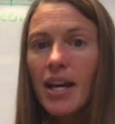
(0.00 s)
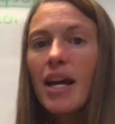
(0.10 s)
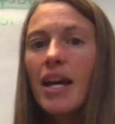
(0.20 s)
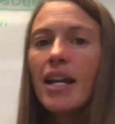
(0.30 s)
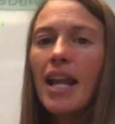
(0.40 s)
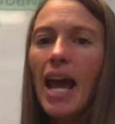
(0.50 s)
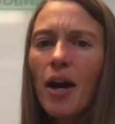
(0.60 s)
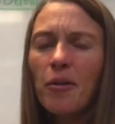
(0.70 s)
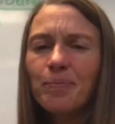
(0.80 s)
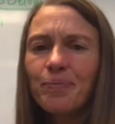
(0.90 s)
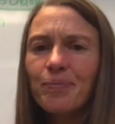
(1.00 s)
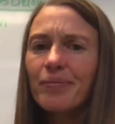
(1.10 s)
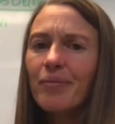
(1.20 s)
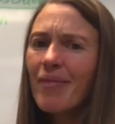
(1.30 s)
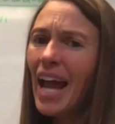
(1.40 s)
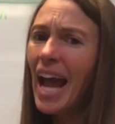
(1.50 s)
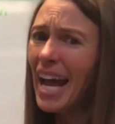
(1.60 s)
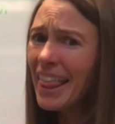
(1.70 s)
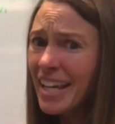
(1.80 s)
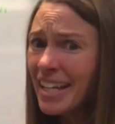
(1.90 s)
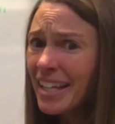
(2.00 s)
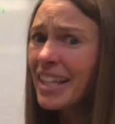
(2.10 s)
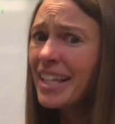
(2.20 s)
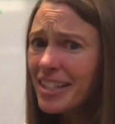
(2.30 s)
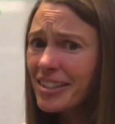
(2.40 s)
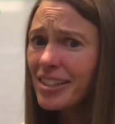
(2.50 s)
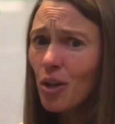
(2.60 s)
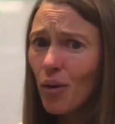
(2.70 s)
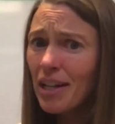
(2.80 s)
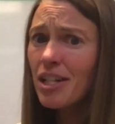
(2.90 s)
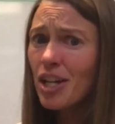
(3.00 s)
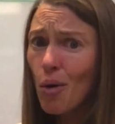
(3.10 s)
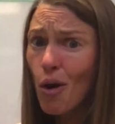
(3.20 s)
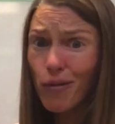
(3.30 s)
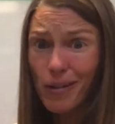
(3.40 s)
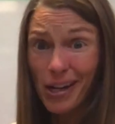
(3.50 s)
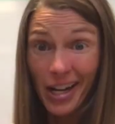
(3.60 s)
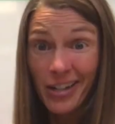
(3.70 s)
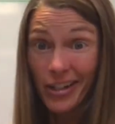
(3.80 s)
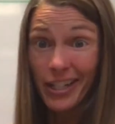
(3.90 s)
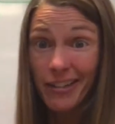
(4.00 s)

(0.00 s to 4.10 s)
Now, I think that this is going to go over 100.